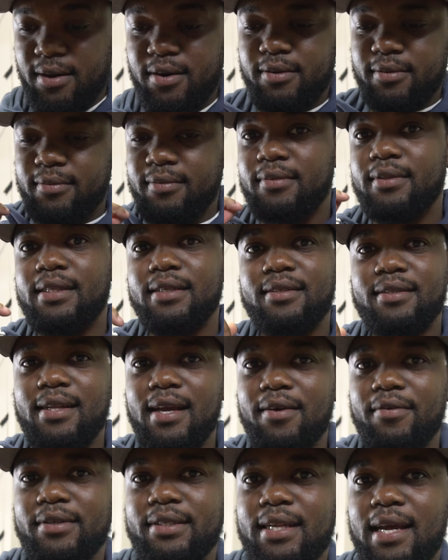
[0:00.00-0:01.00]
Oh, this
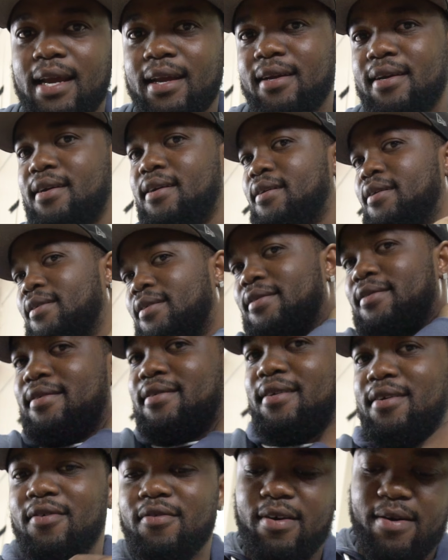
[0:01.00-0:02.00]
thing was like
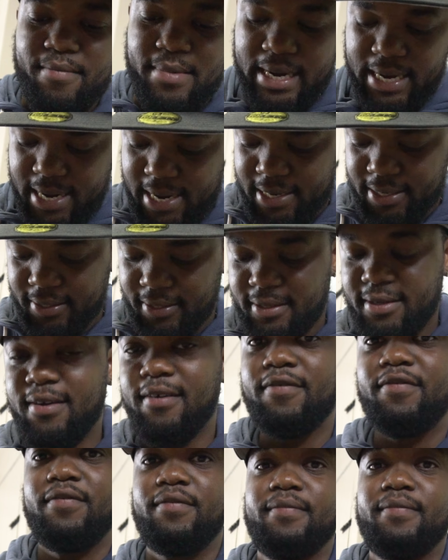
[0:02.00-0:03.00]
around my neck and stuff.